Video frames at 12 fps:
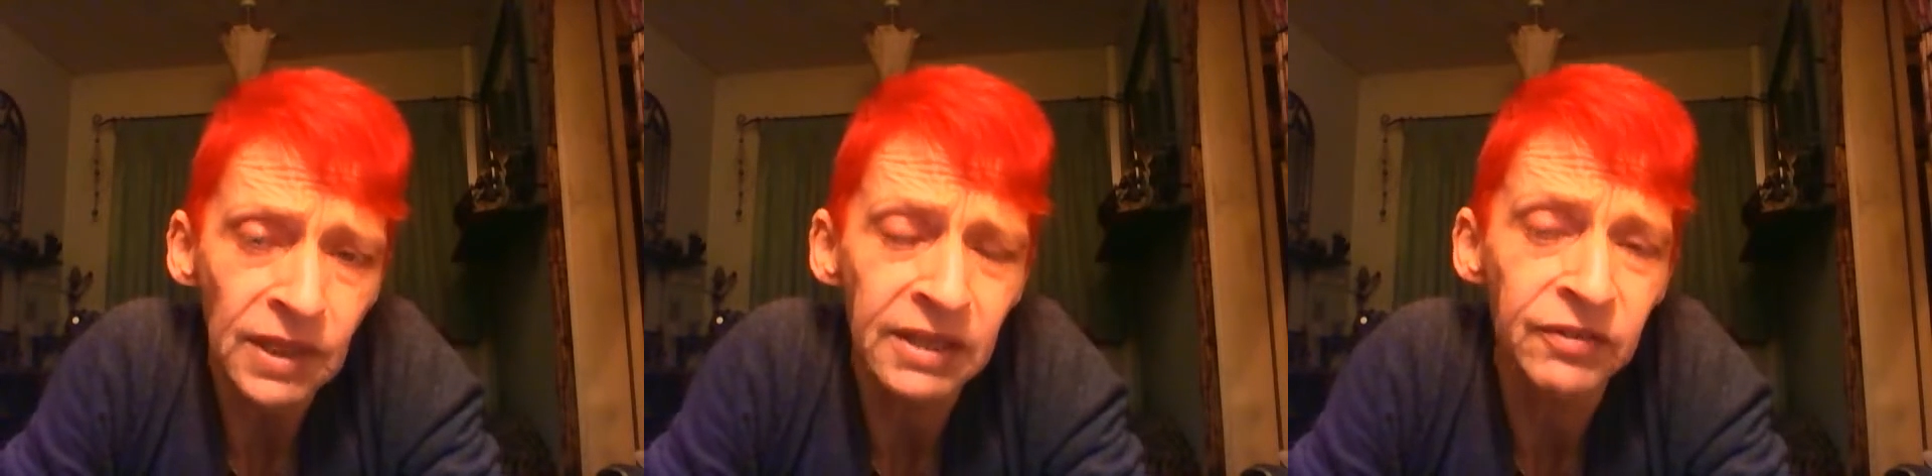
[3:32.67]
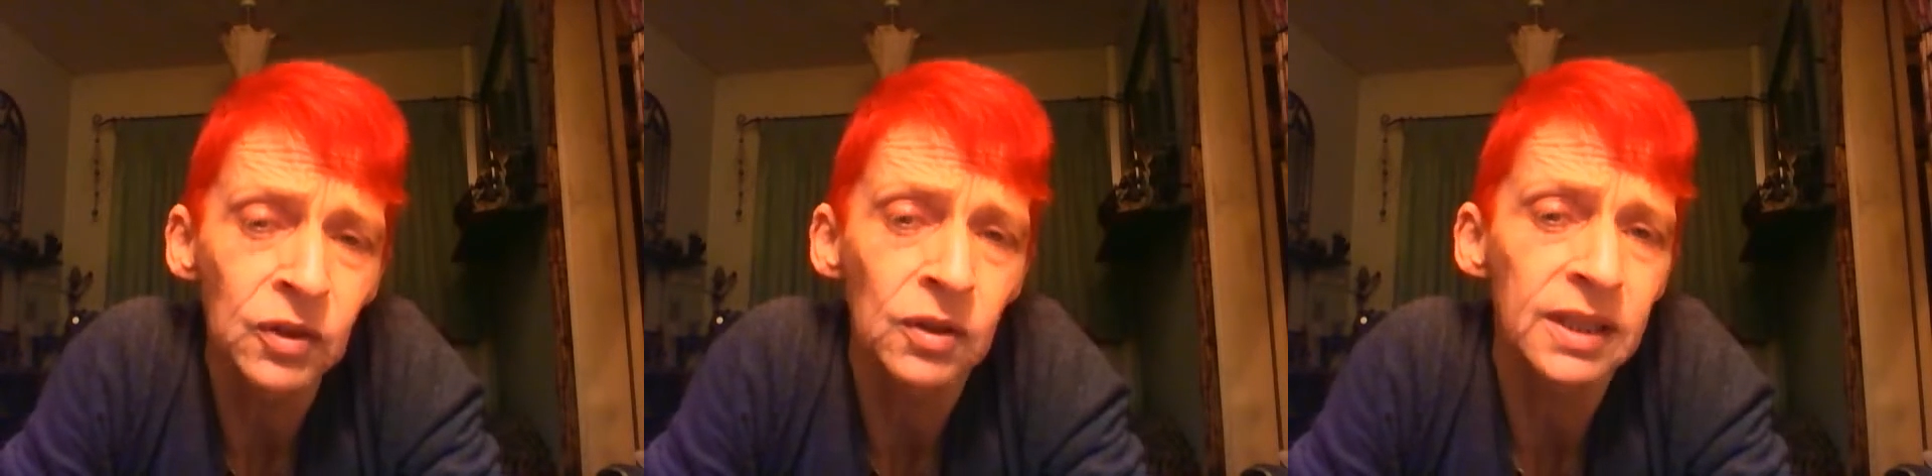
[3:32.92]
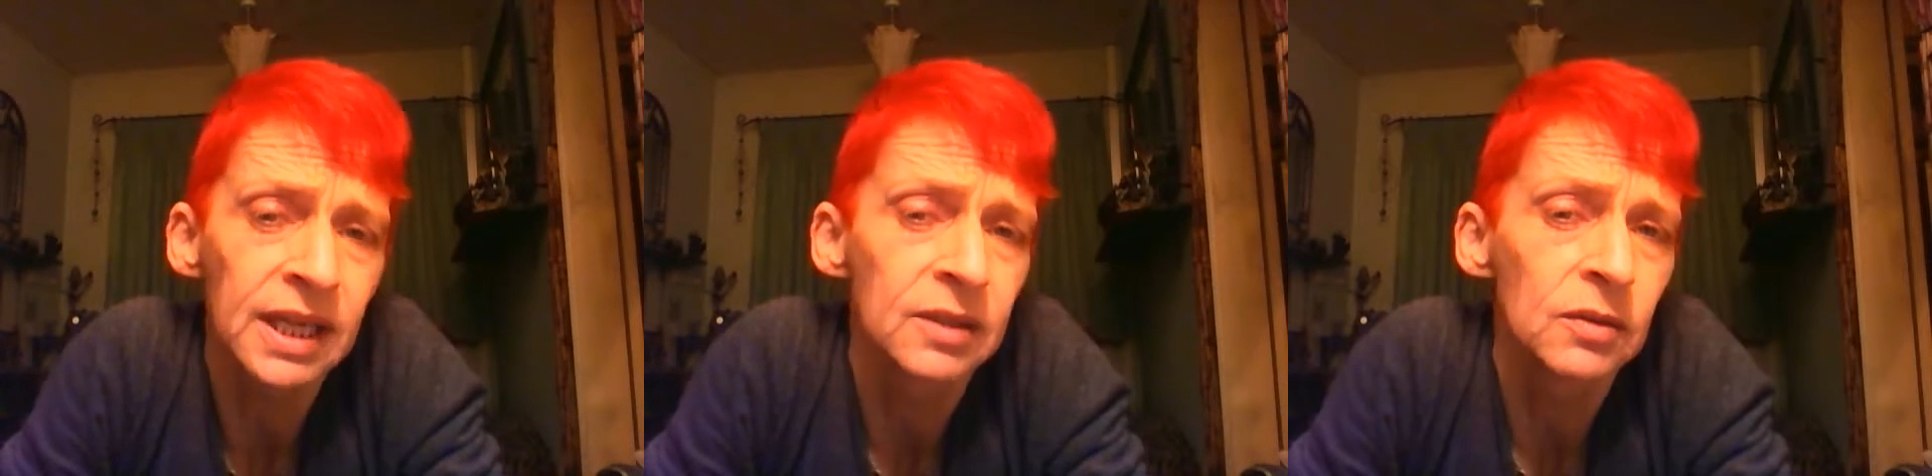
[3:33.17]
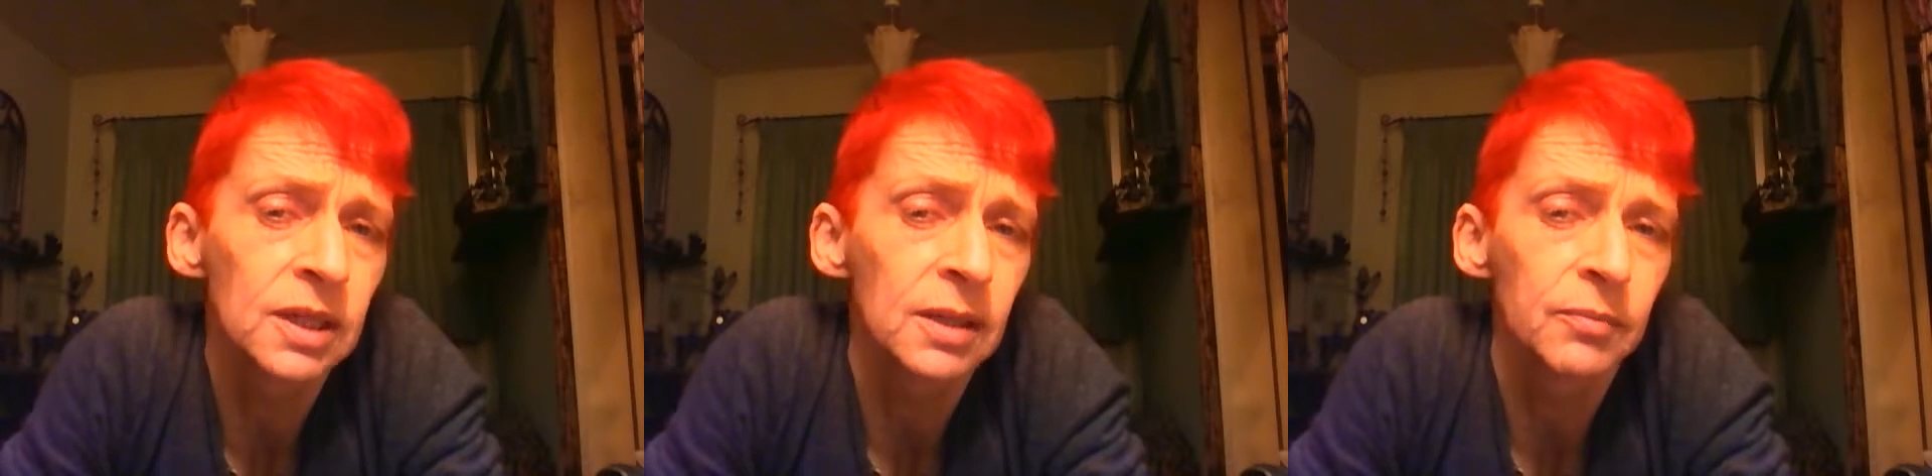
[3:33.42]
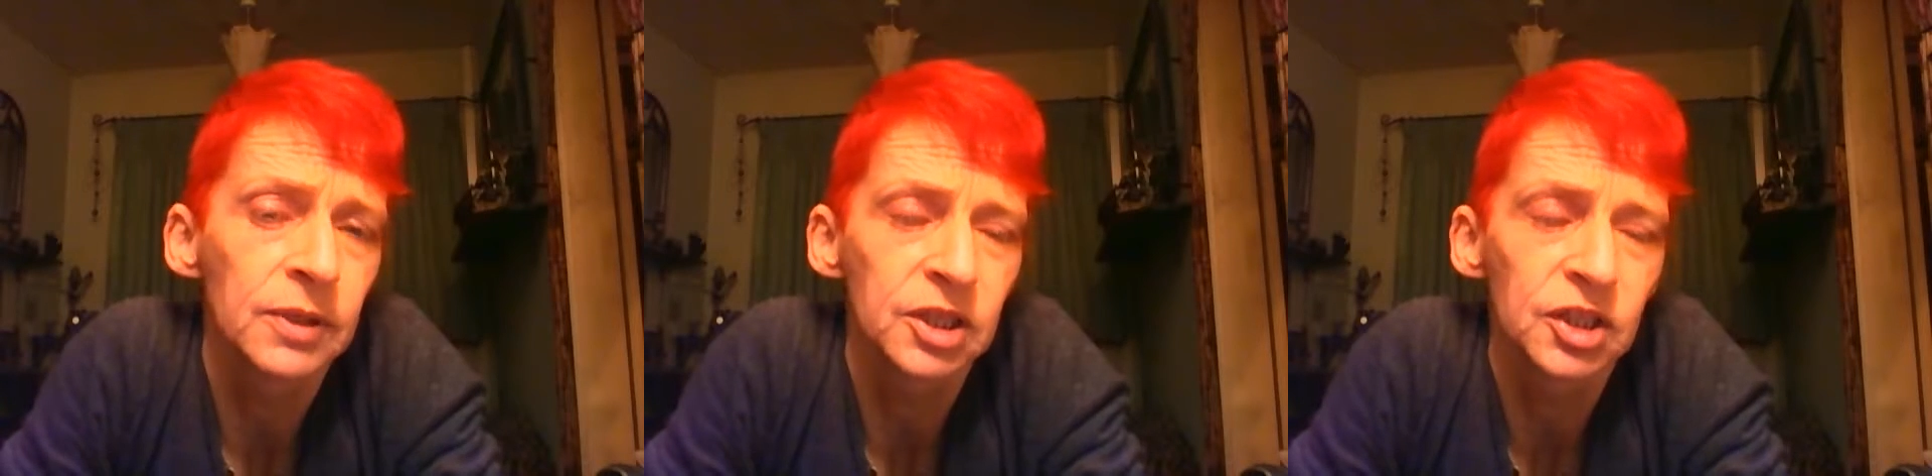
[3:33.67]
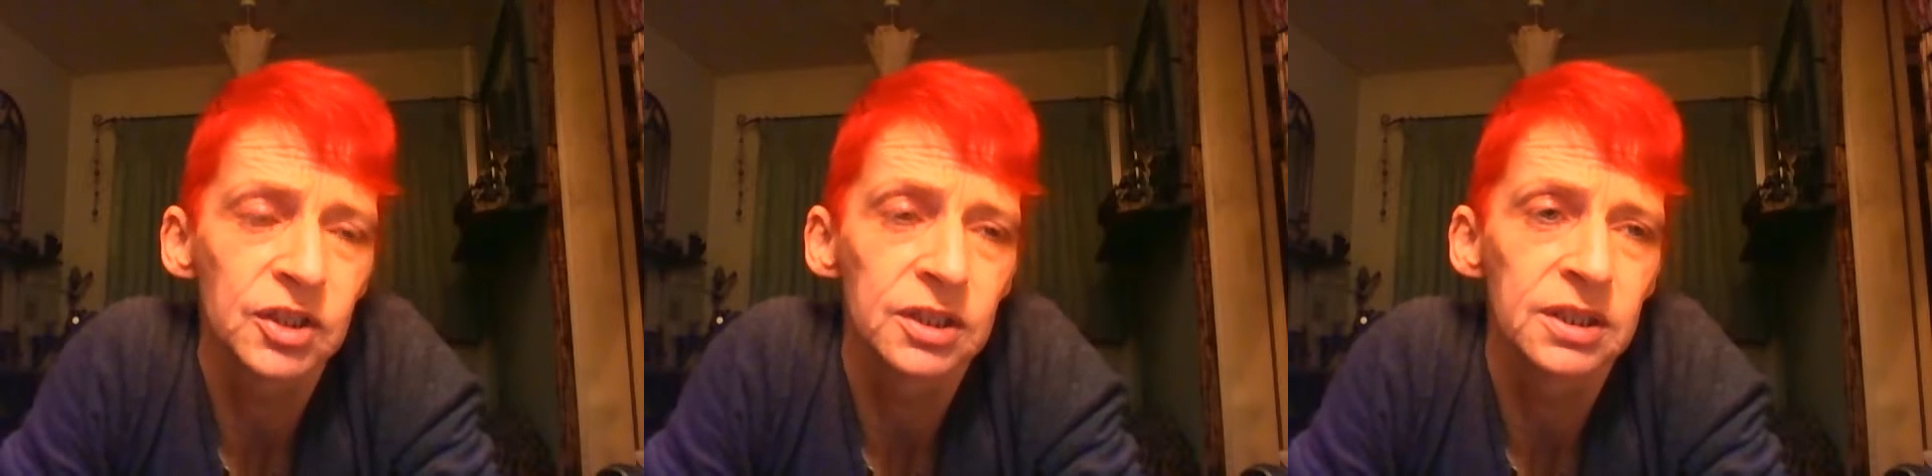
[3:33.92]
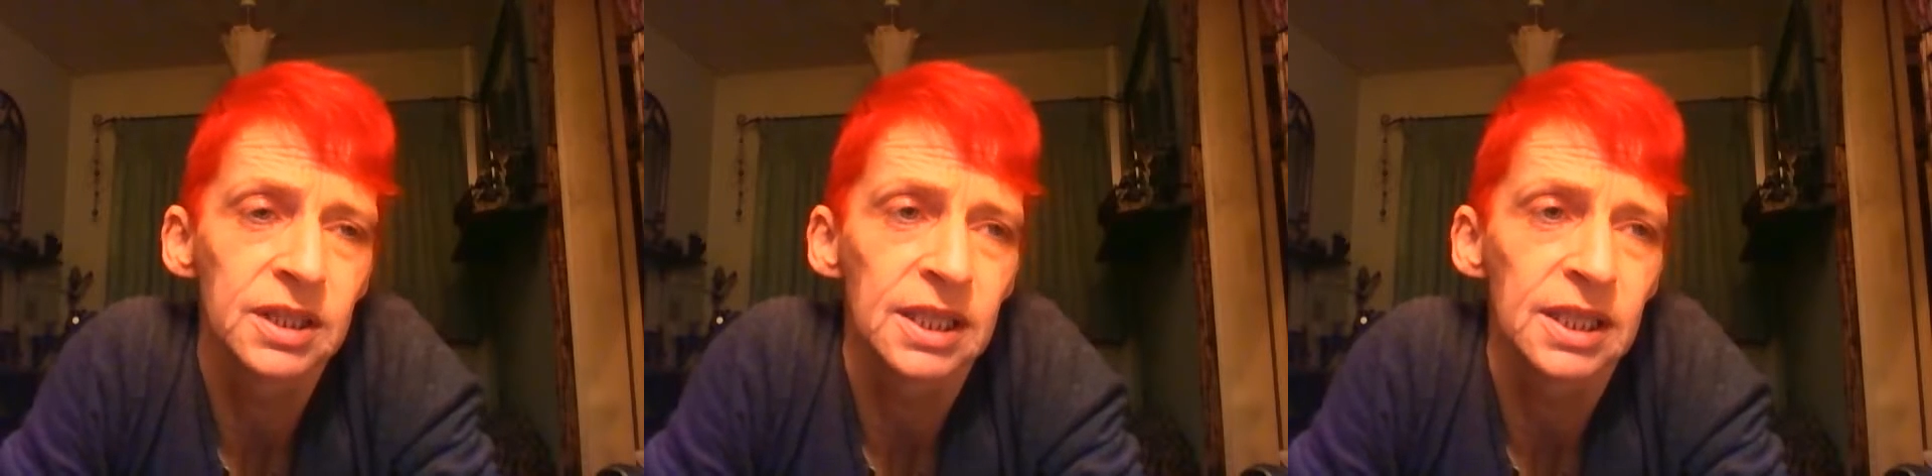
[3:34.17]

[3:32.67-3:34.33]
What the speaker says: if not Kennel Club registered,